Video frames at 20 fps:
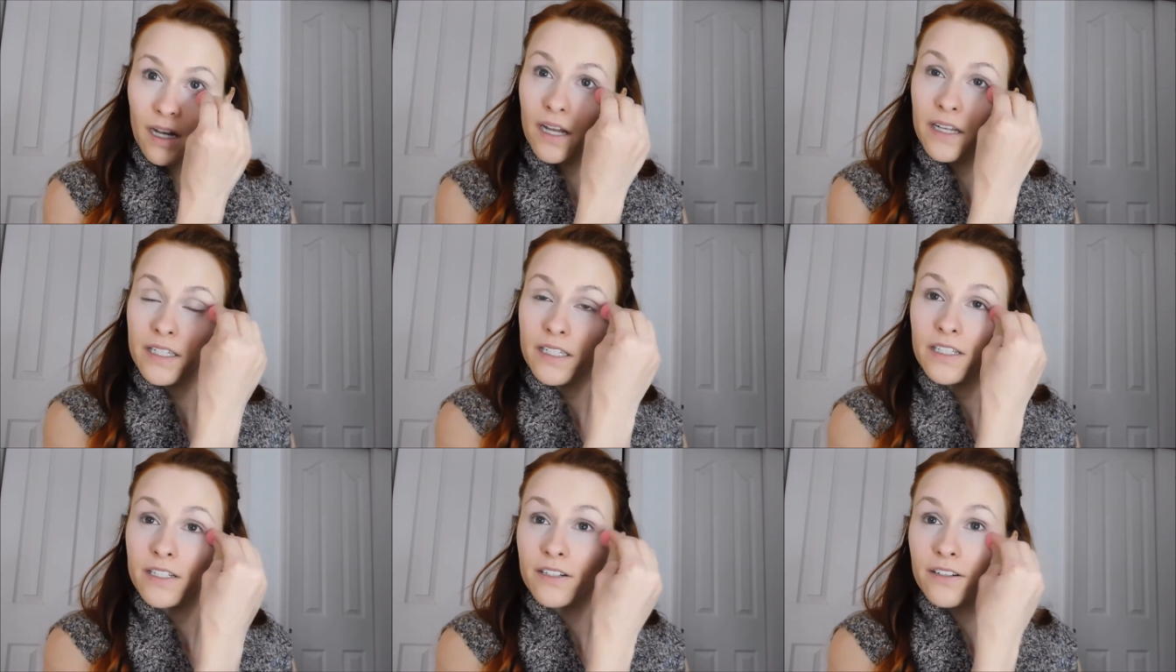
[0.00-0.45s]

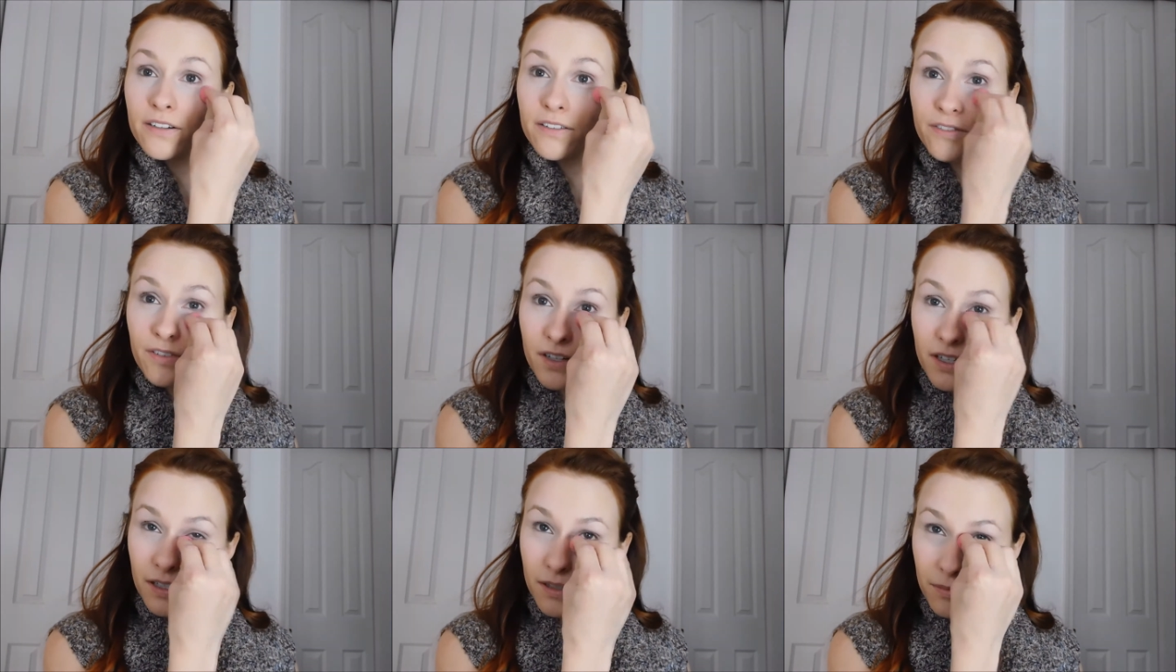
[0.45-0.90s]
a year
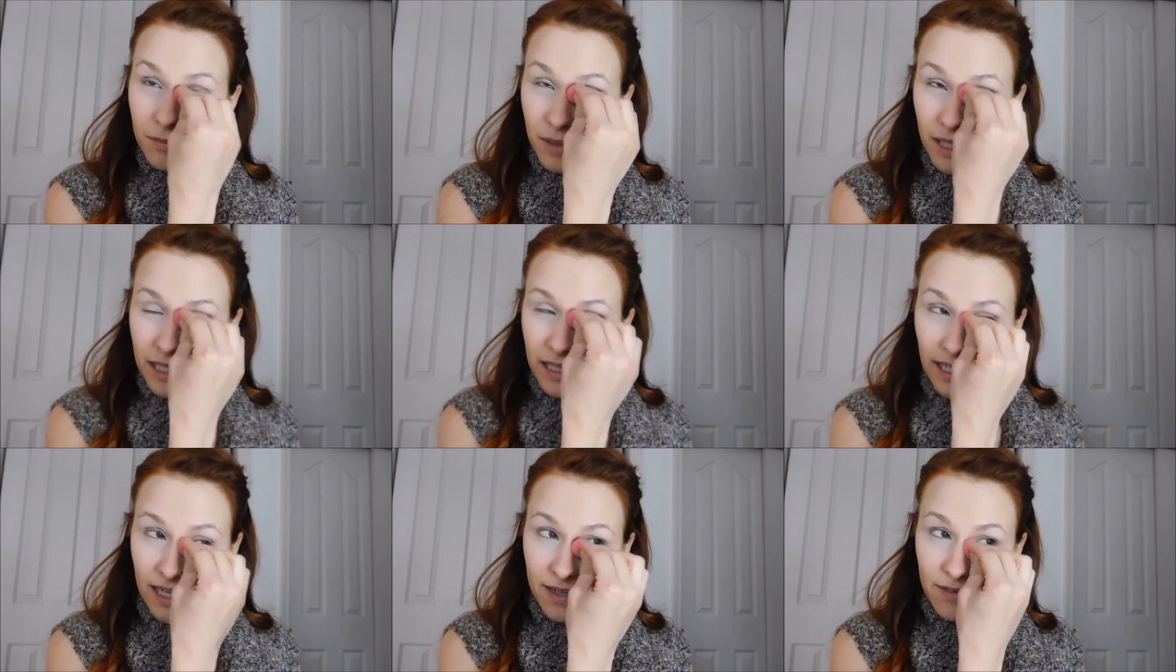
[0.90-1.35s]
of
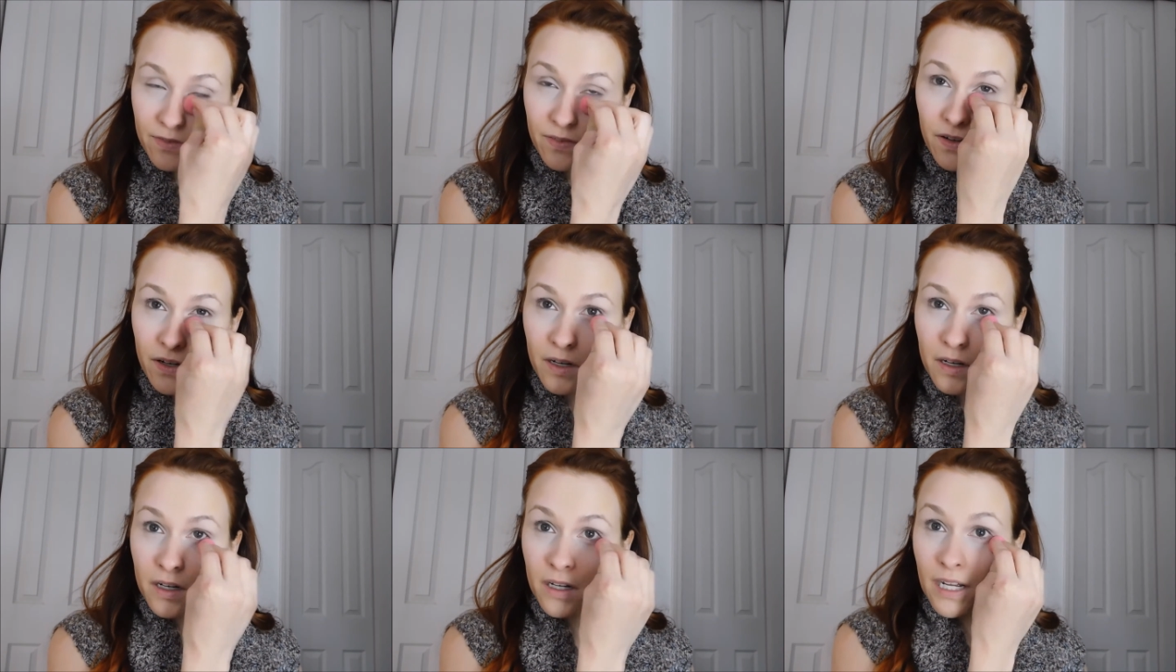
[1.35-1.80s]
my
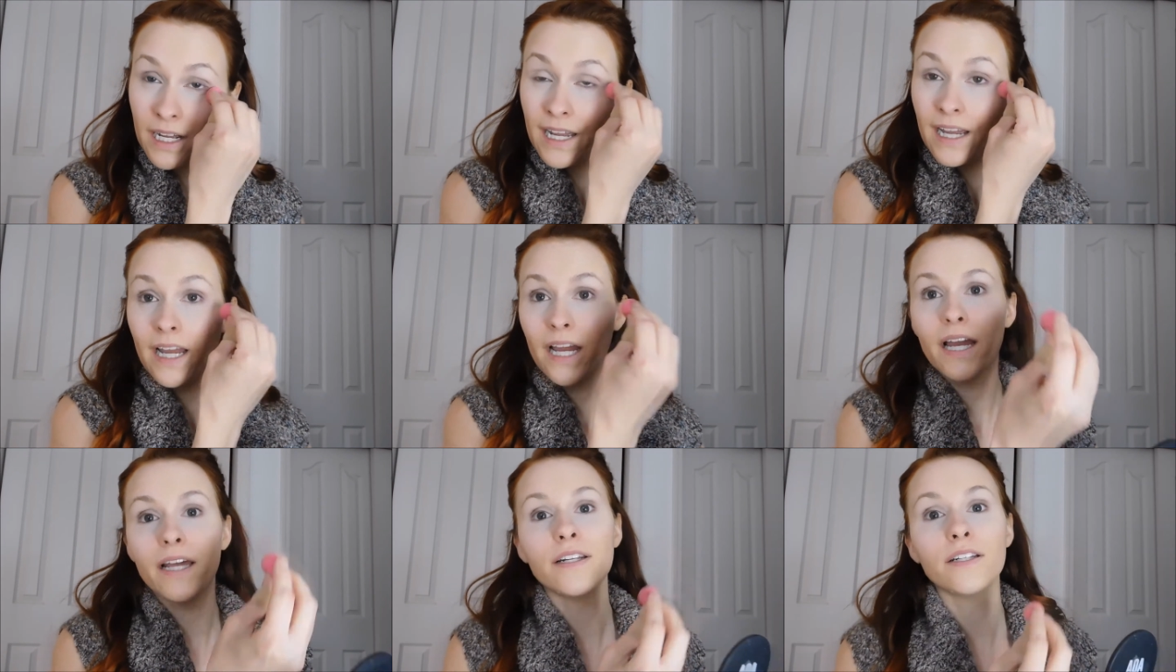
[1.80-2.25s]
life
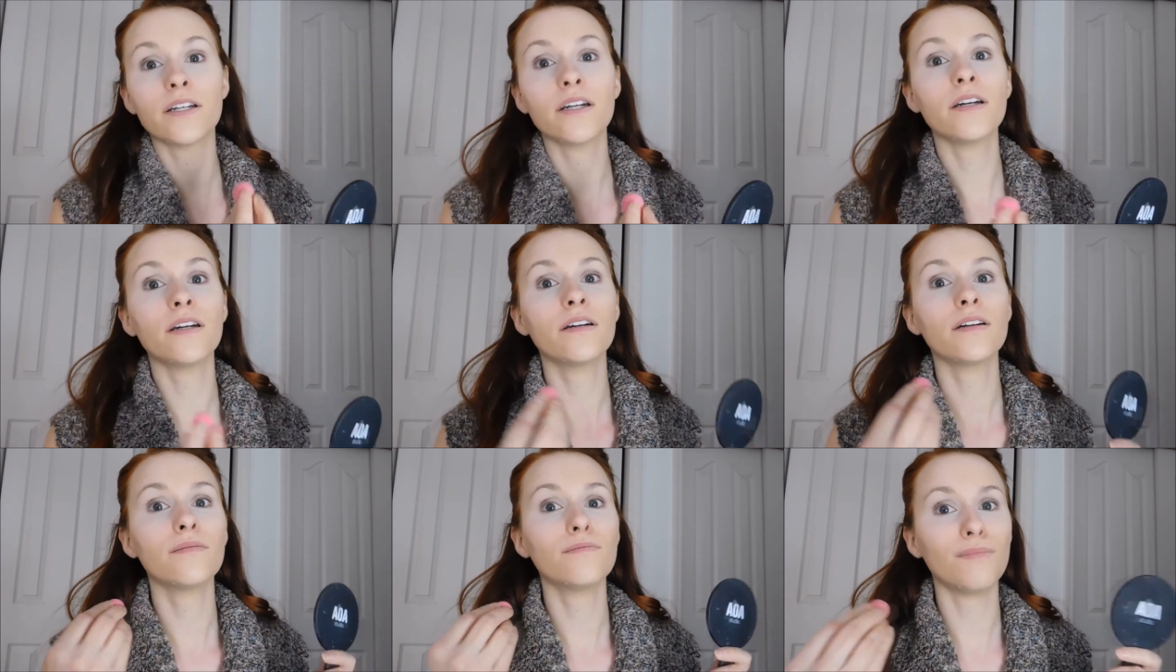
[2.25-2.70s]
and
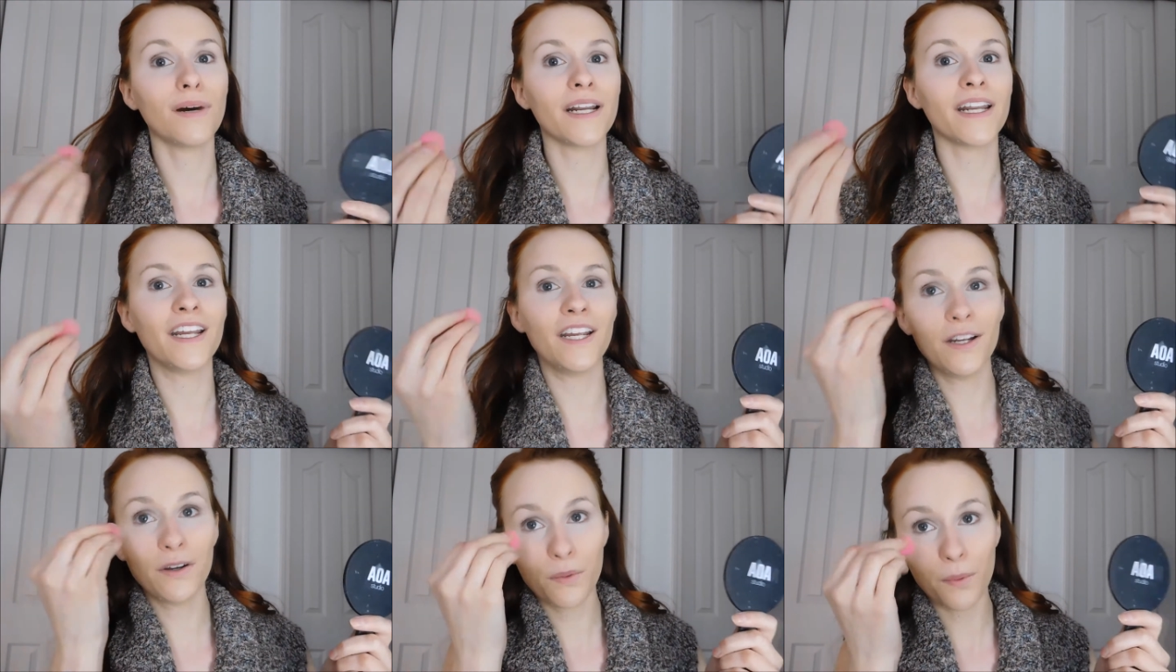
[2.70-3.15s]

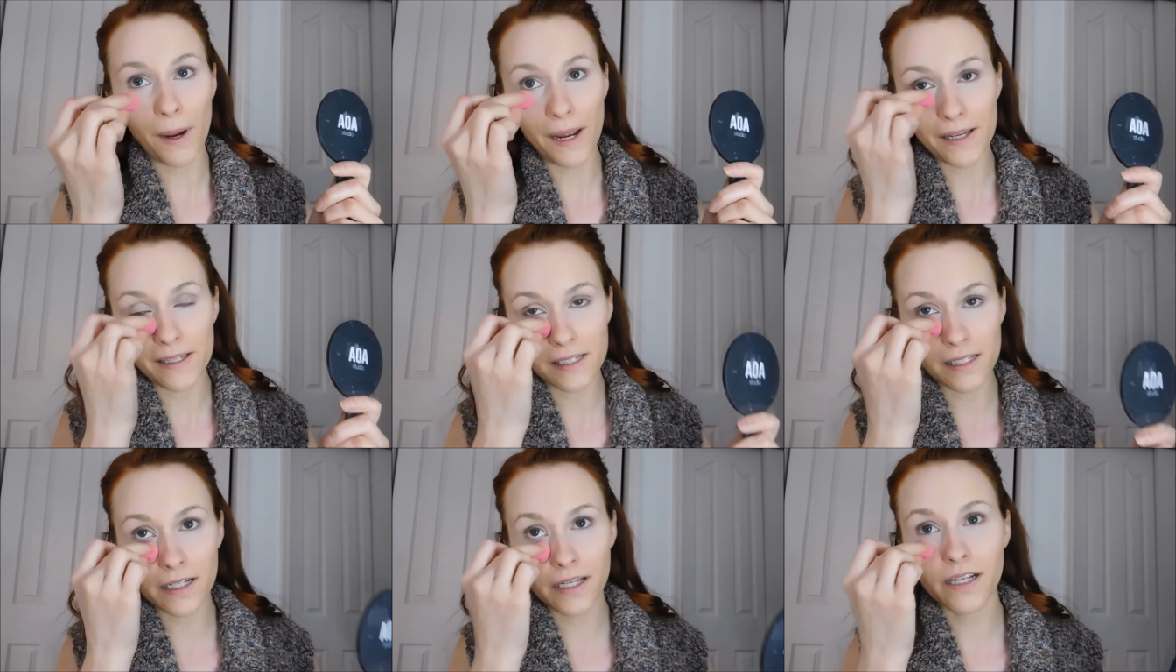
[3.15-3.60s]
money
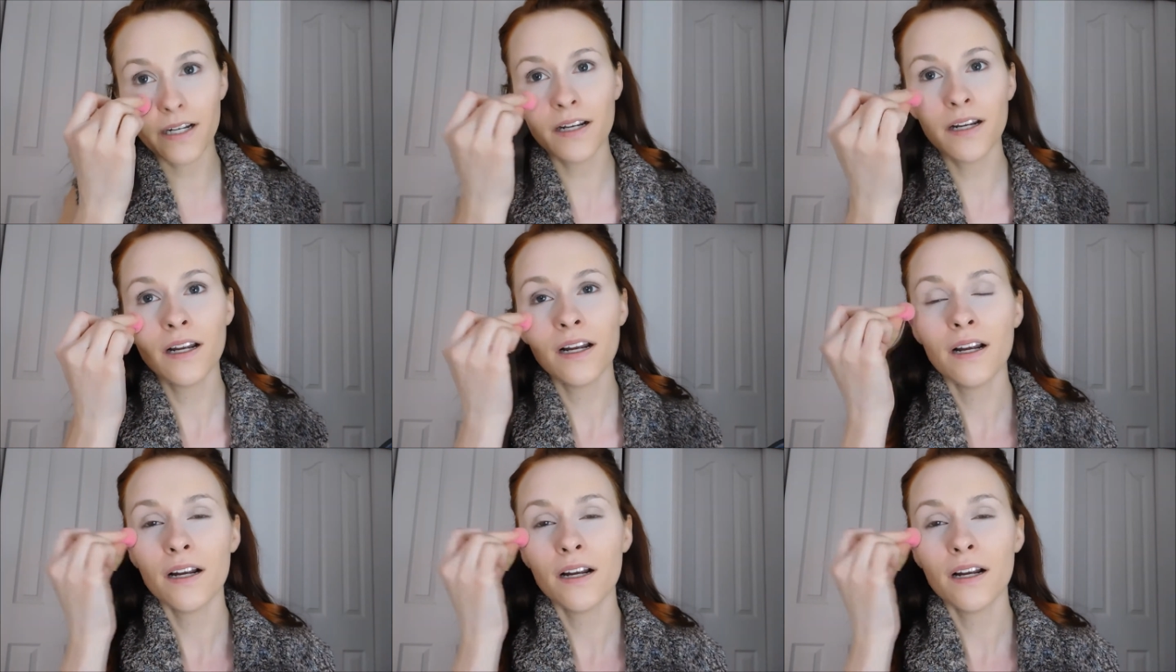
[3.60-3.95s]
wasted,